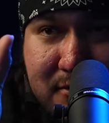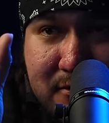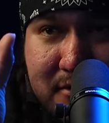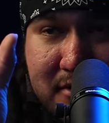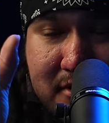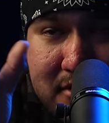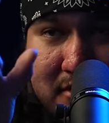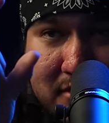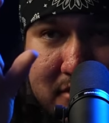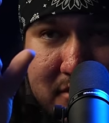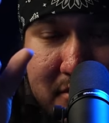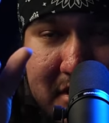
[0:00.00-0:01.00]
to
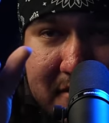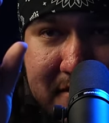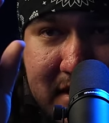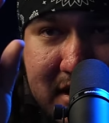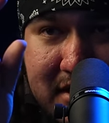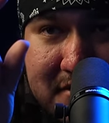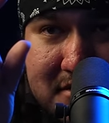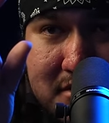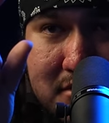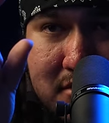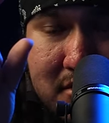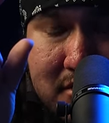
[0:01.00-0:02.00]
or 25
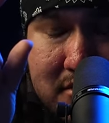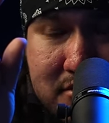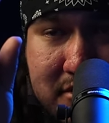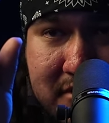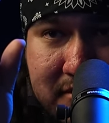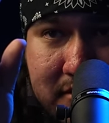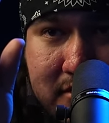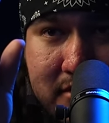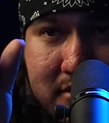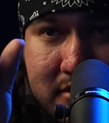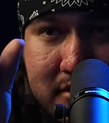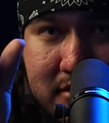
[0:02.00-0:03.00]
to or
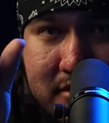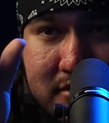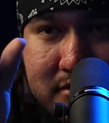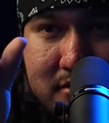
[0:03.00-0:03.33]
24,